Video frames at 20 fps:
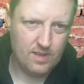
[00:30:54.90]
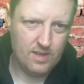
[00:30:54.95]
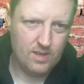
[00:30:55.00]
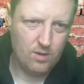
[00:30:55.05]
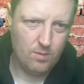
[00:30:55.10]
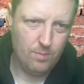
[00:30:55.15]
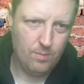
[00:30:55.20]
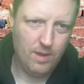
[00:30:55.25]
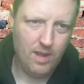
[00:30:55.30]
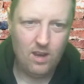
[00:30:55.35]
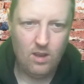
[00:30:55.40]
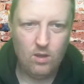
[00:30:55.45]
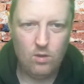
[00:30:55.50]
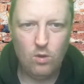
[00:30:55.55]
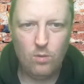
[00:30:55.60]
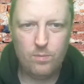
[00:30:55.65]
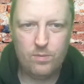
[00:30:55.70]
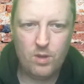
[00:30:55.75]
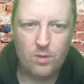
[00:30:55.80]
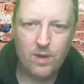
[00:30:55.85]
up, pal, I
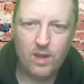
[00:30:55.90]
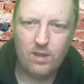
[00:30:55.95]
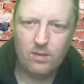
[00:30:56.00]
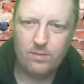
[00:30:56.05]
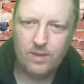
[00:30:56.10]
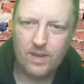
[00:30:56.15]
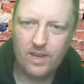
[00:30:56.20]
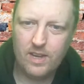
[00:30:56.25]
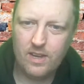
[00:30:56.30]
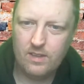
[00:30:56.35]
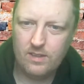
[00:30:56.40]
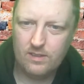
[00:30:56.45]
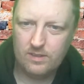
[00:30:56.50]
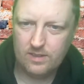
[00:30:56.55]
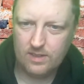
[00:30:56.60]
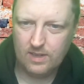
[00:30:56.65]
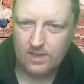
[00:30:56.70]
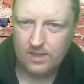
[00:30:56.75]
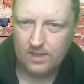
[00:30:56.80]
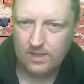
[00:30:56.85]
hope you're well, mate.
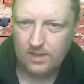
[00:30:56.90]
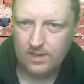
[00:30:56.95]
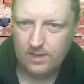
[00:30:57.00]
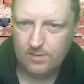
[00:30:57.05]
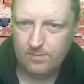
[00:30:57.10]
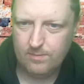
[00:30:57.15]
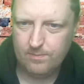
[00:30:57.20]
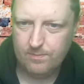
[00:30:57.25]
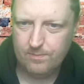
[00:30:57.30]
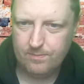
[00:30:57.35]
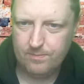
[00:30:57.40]
And